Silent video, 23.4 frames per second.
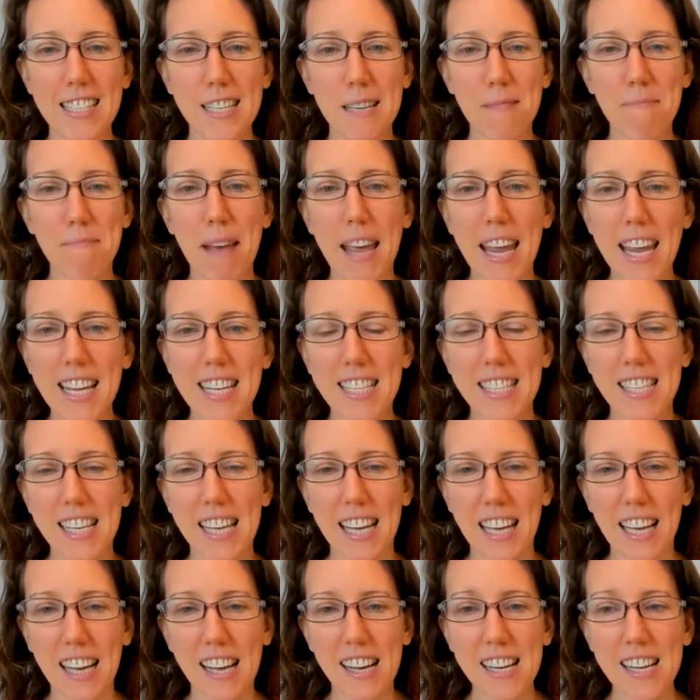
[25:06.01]

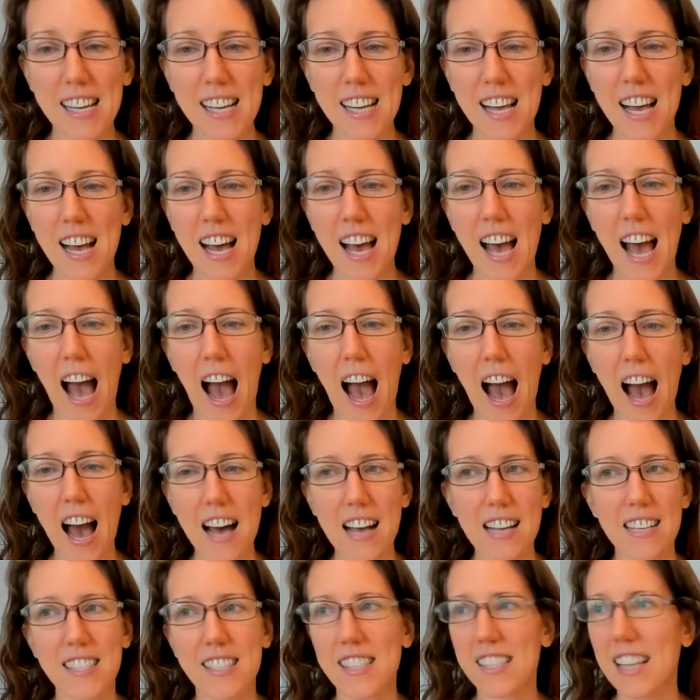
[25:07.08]
amazing
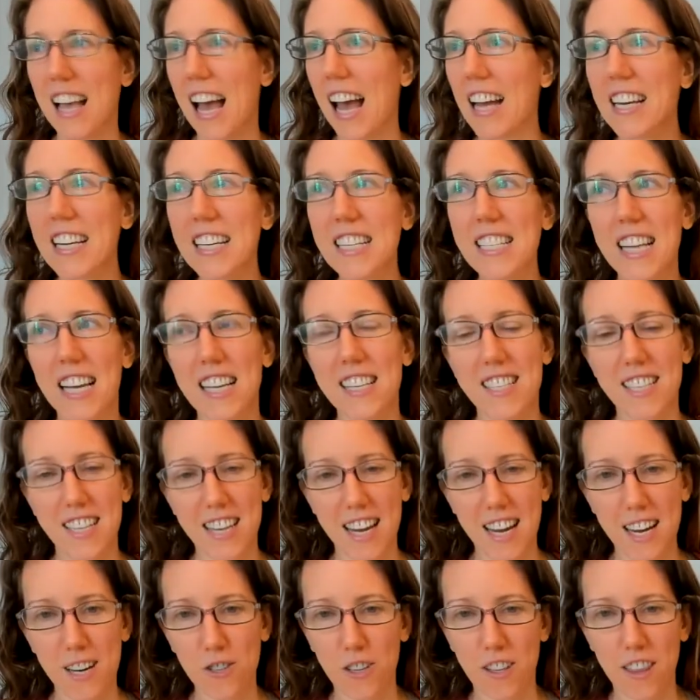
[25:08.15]
as any
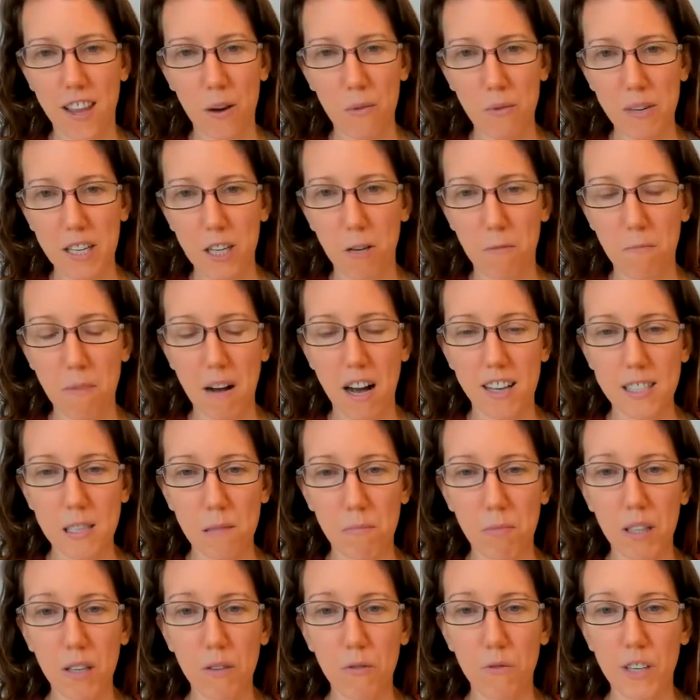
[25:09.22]
destination that we could
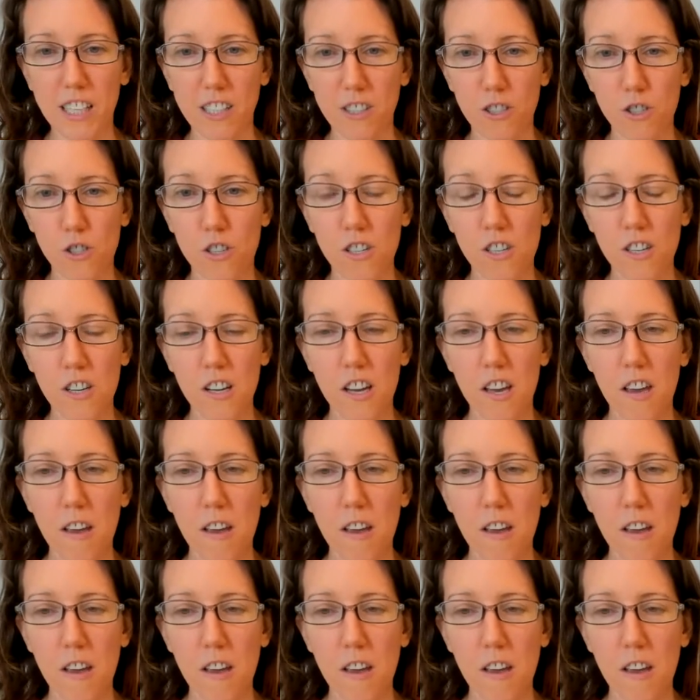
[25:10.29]
possibly reach.